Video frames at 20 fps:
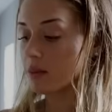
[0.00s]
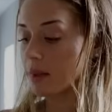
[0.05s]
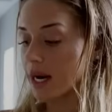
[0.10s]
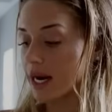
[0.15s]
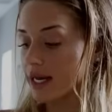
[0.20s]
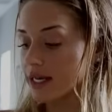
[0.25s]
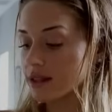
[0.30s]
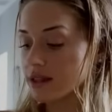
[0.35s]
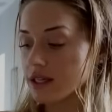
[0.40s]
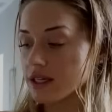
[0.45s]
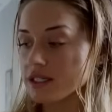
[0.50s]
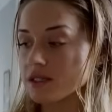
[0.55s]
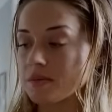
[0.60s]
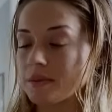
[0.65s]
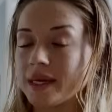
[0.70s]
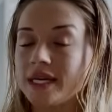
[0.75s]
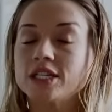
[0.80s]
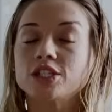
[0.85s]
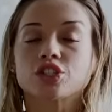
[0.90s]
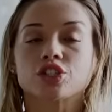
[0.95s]
buying things,
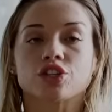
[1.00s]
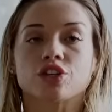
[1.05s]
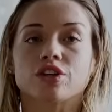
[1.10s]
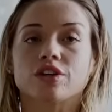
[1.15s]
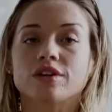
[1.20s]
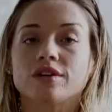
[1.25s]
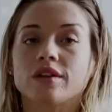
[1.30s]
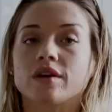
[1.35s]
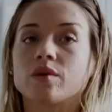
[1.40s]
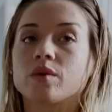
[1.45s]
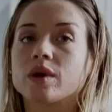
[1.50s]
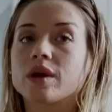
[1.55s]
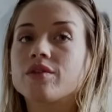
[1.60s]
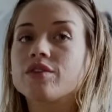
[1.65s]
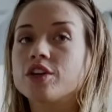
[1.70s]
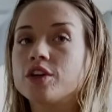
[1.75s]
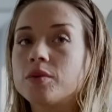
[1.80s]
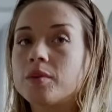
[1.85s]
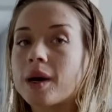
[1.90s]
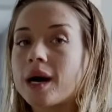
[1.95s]
make sure that whatever
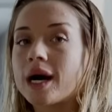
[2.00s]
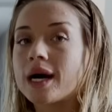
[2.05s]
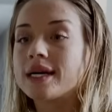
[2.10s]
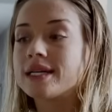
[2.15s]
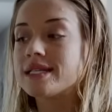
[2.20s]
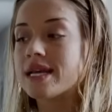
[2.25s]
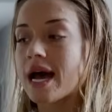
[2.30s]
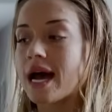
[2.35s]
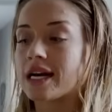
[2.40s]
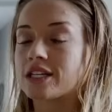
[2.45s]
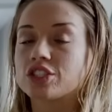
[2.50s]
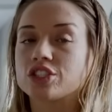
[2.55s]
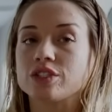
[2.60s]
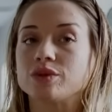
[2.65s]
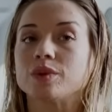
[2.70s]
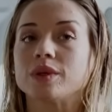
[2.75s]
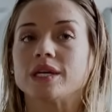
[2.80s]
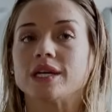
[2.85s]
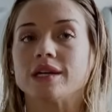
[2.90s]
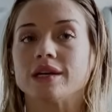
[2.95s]
you buy is actually
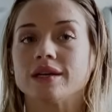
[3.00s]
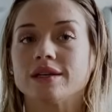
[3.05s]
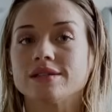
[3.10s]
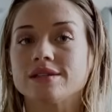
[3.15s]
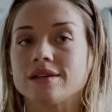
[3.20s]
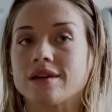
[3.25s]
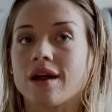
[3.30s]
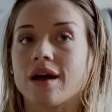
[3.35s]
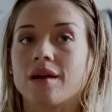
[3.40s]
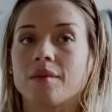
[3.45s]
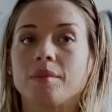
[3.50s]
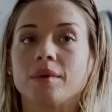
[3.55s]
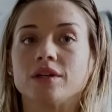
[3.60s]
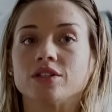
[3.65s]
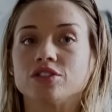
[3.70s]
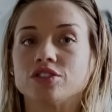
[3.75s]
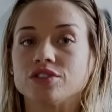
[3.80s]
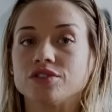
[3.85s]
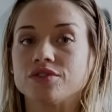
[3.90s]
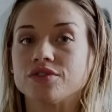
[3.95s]
what it is and not a
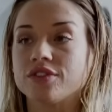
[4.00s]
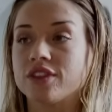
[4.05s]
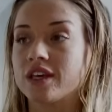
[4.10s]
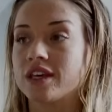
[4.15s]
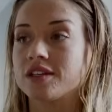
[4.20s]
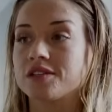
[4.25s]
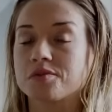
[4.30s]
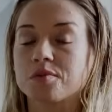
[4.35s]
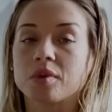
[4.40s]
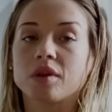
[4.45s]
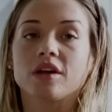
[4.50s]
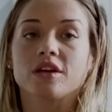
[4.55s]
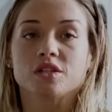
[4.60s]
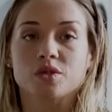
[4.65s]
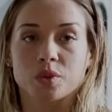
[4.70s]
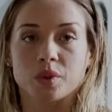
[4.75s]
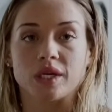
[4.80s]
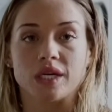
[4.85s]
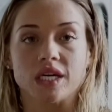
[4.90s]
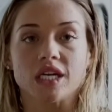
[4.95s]
bunch of things
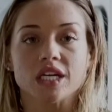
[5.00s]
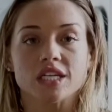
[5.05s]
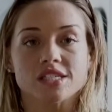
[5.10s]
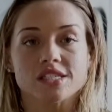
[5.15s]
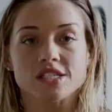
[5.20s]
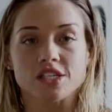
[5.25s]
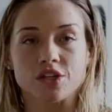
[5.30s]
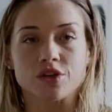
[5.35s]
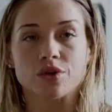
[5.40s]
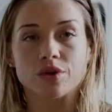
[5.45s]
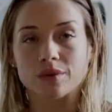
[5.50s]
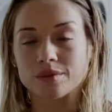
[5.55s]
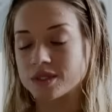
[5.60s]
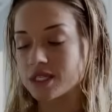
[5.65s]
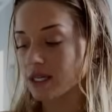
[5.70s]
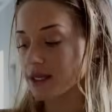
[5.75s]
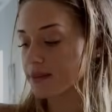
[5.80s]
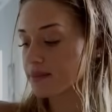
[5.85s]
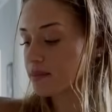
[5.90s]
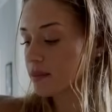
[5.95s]
plus what it is. You know what I'm
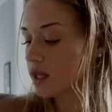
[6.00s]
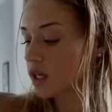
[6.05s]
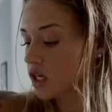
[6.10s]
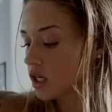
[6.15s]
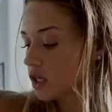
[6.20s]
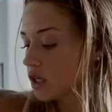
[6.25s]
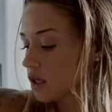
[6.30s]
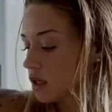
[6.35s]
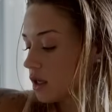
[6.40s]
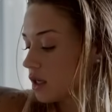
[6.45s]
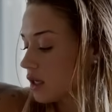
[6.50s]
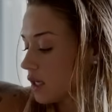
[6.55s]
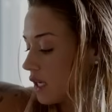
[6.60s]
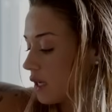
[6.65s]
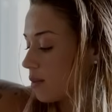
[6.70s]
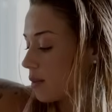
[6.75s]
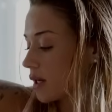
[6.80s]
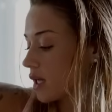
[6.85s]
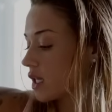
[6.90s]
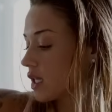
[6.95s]
saying?
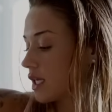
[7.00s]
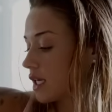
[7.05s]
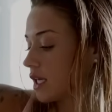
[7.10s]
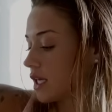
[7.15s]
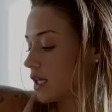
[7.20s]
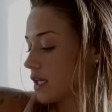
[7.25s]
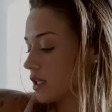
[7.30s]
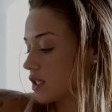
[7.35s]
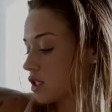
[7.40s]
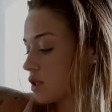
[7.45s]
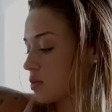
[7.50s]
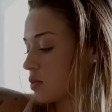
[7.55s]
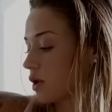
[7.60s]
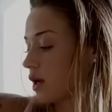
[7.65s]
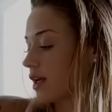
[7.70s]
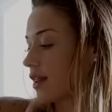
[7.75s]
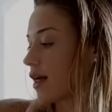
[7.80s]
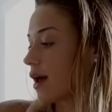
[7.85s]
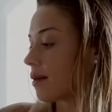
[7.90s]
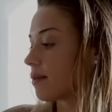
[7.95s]
Keep it clean.
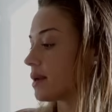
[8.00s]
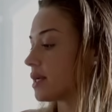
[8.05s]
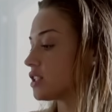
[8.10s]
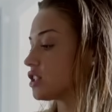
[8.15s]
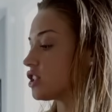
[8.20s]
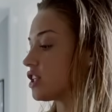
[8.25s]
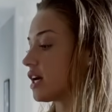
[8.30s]
Spray that bitch